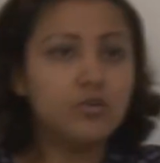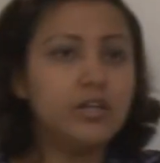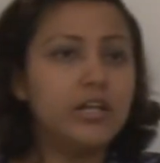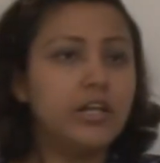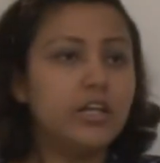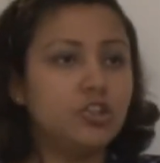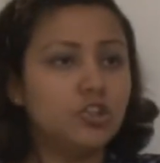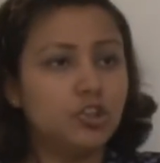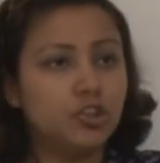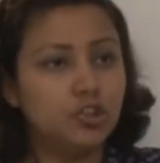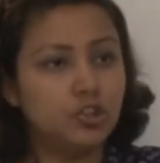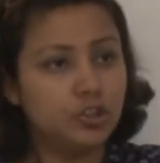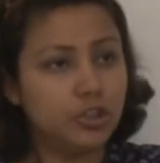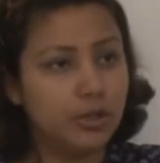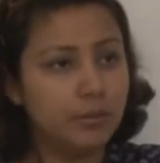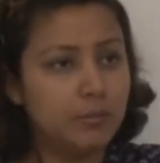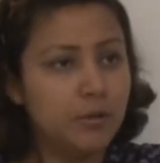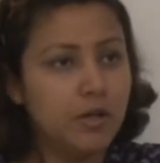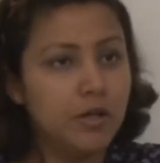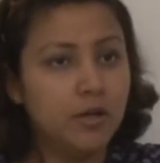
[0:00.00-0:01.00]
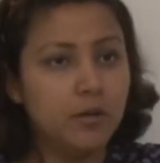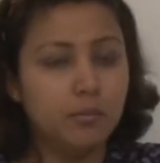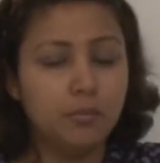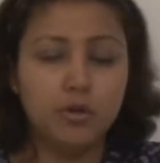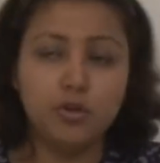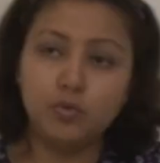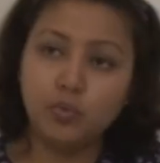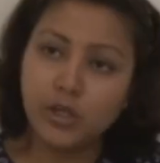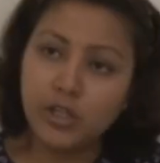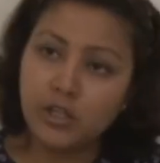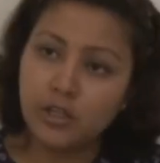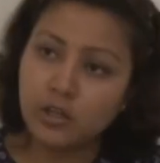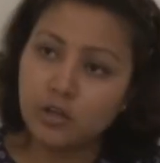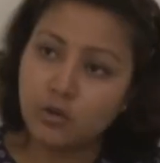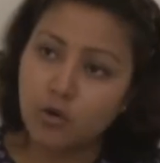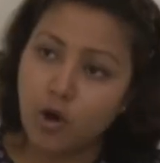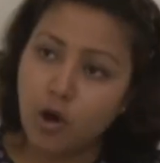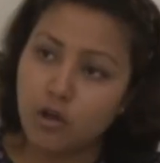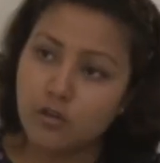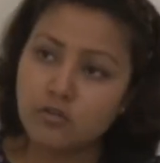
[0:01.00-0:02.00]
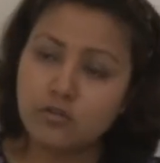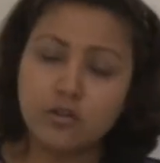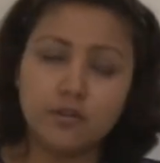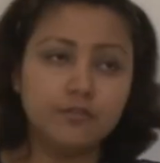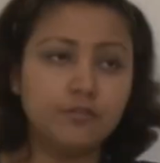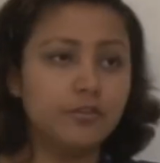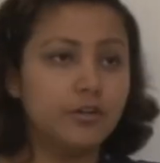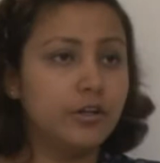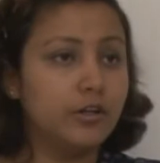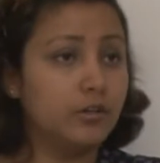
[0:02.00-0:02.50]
relationship between the cost of